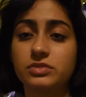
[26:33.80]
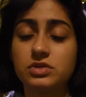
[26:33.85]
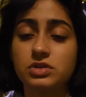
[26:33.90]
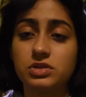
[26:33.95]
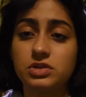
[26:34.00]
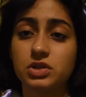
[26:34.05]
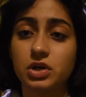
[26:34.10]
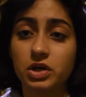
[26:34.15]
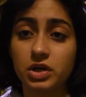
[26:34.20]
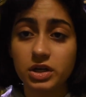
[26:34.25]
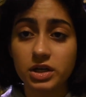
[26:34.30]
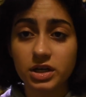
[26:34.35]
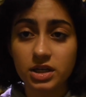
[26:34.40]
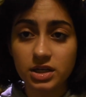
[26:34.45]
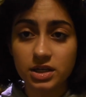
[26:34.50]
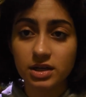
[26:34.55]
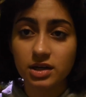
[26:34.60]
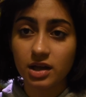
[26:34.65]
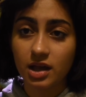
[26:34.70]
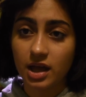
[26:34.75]

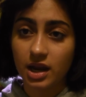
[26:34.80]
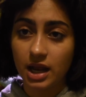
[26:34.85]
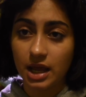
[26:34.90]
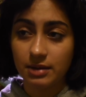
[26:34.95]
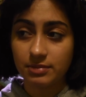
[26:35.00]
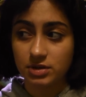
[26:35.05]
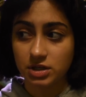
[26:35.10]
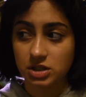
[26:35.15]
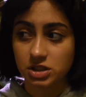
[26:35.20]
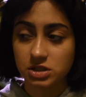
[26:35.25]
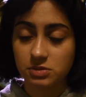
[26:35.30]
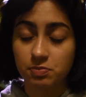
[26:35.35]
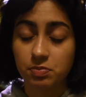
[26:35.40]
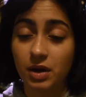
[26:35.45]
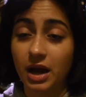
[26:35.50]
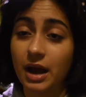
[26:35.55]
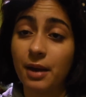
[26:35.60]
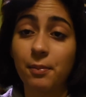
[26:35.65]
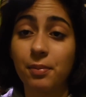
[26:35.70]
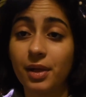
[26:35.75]
dirt, and
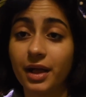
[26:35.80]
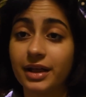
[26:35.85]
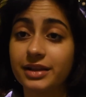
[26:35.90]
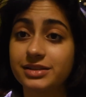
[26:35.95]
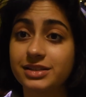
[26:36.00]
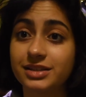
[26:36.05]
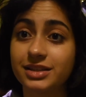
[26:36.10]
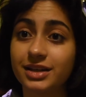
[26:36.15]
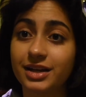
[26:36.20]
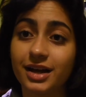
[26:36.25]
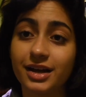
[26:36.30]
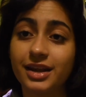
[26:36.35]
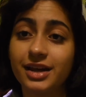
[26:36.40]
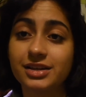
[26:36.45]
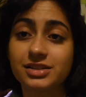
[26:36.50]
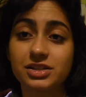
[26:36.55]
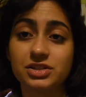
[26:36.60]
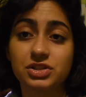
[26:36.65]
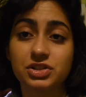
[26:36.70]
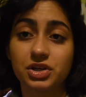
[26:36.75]
I planted the
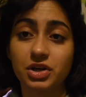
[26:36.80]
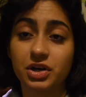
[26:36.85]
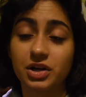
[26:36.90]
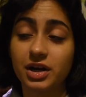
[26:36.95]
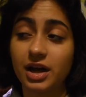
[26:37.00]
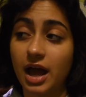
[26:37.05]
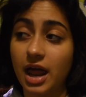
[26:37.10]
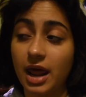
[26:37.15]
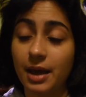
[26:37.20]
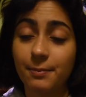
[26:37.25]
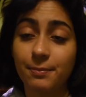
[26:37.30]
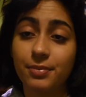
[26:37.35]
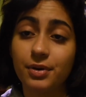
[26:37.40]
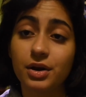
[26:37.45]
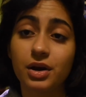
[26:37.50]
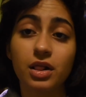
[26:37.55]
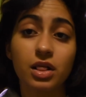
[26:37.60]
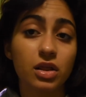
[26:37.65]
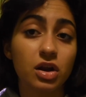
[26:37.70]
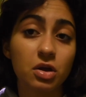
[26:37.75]
cuttings in dirt, and I put
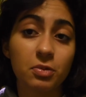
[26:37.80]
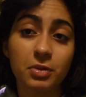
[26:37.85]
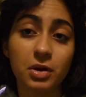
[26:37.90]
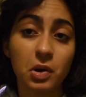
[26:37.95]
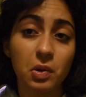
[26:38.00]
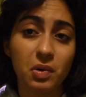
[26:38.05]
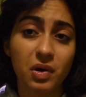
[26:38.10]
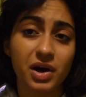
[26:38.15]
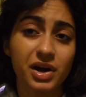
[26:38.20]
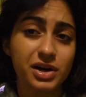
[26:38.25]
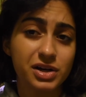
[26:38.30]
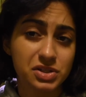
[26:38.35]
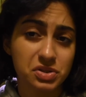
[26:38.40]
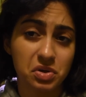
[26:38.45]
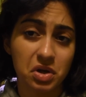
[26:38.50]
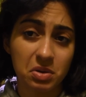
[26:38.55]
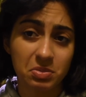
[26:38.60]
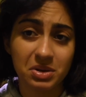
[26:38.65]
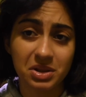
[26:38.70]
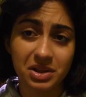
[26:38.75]
a little bit of water so
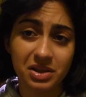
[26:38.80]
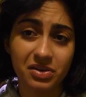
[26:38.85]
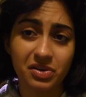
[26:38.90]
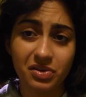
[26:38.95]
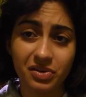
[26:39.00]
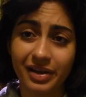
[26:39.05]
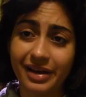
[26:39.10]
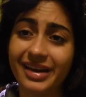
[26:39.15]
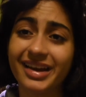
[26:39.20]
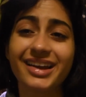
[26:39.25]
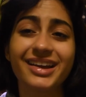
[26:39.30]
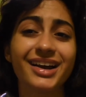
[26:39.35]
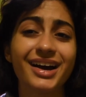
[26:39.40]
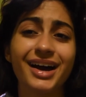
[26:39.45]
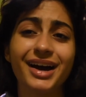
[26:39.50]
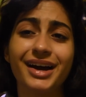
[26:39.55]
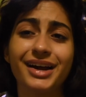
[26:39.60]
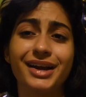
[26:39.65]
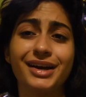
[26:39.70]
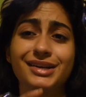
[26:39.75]
it can be a little, like,
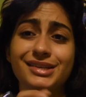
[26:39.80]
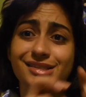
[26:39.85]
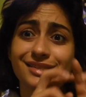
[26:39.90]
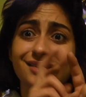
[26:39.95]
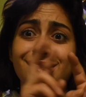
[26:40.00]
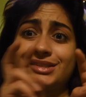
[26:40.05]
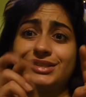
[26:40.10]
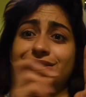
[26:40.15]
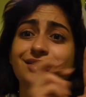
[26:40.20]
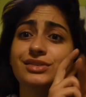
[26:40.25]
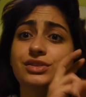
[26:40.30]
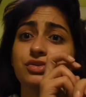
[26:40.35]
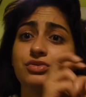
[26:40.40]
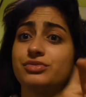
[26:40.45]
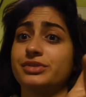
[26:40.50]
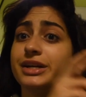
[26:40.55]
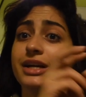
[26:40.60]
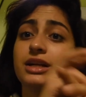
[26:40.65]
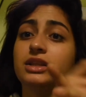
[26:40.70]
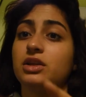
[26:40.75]
I guess,
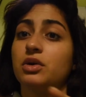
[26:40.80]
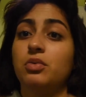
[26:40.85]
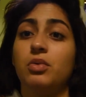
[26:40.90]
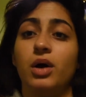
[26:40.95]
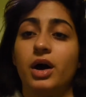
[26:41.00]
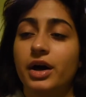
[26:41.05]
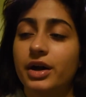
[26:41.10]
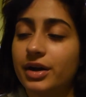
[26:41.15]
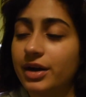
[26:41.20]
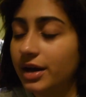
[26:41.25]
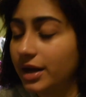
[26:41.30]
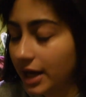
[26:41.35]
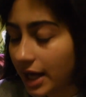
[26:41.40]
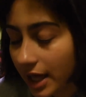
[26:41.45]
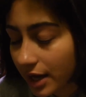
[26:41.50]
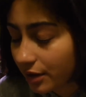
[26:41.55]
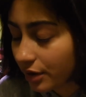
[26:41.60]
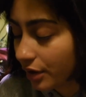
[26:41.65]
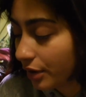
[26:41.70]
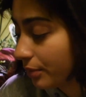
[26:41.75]
drink the water. I
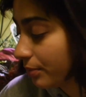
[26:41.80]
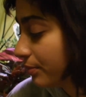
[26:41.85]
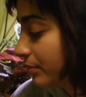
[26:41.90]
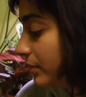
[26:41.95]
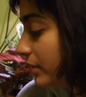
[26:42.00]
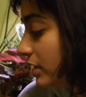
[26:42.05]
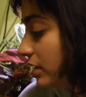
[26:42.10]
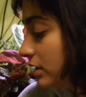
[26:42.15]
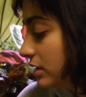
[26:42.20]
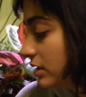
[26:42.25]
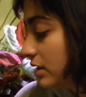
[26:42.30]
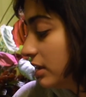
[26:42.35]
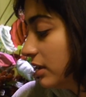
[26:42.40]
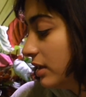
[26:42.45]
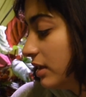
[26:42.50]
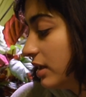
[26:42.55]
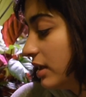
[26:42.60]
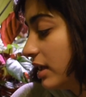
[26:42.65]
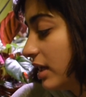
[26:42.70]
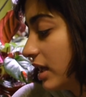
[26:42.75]
don't know.
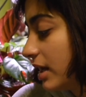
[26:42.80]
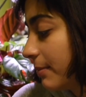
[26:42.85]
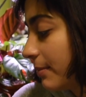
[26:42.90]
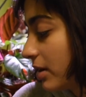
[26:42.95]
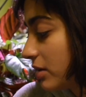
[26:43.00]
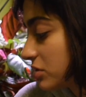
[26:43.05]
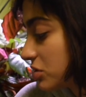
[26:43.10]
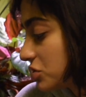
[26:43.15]
And I'm also